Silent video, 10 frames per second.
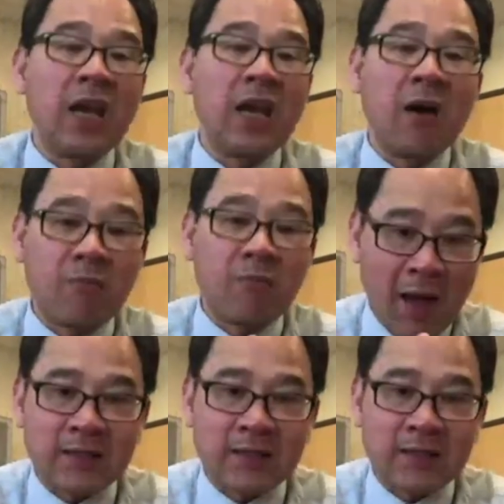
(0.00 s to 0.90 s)
enough
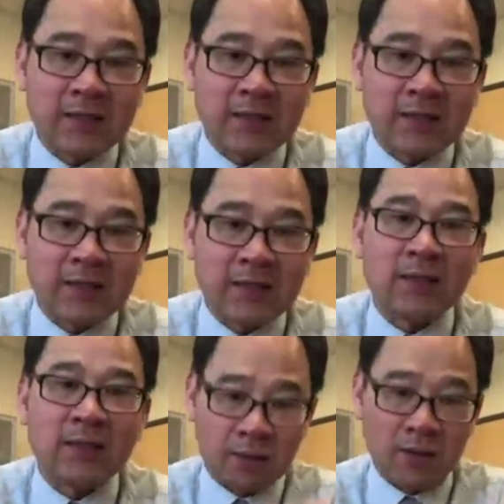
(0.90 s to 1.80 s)
masks.
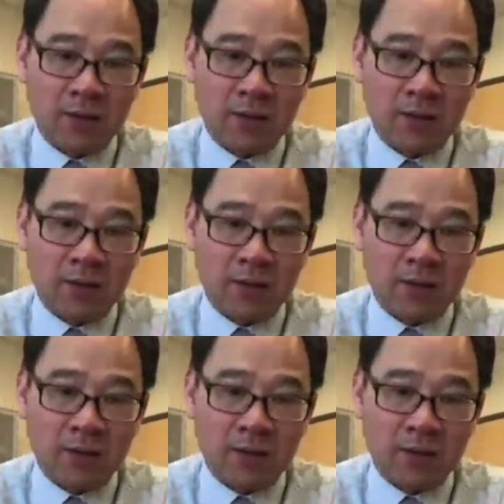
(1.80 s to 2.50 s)
Uh,